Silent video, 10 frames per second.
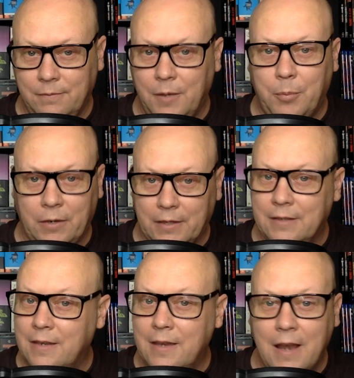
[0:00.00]
apparently
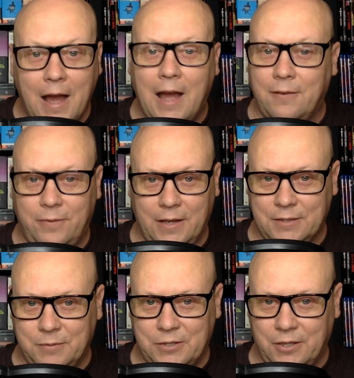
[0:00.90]
not
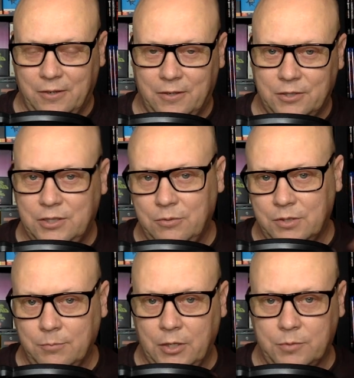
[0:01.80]
fans of each other because she
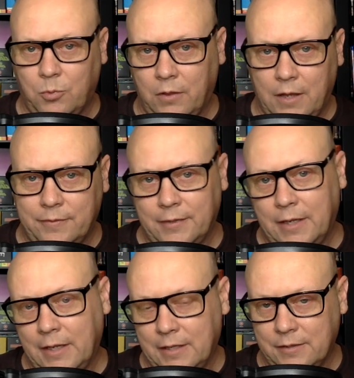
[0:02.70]
was much more left
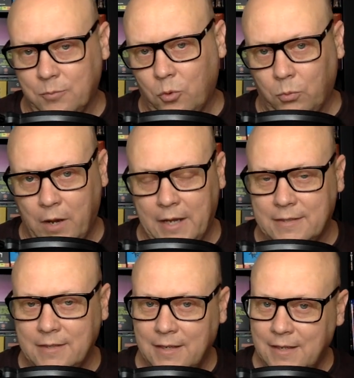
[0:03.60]
leaning, he's more
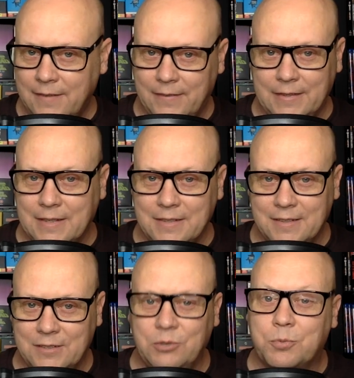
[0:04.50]
right. They didn't.
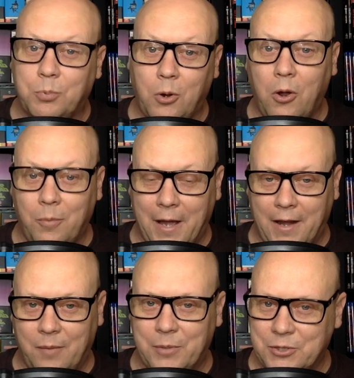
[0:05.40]
She was pro
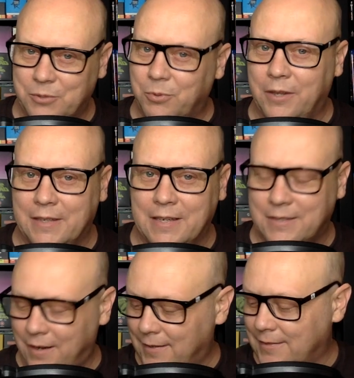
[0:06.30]
about it, but she really didn't
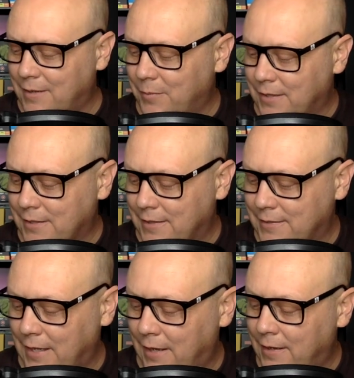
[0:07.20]
talk to him much on
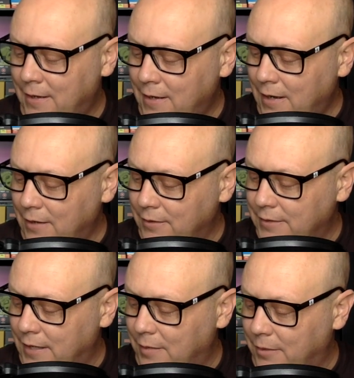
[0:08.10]
set,
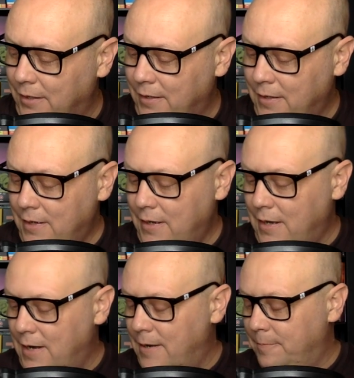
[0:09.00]
understandably.
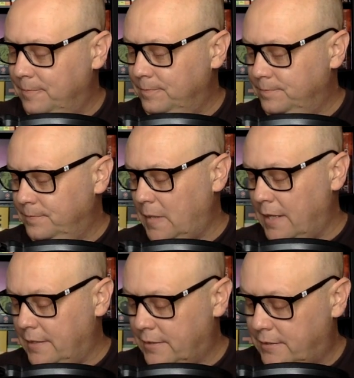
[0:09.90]
Um,
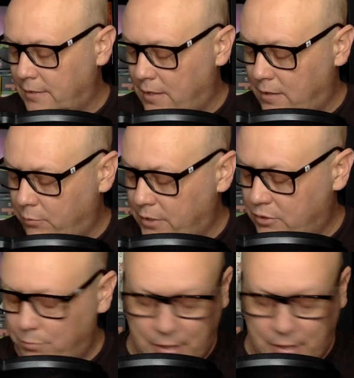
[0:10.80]
and this is uh, region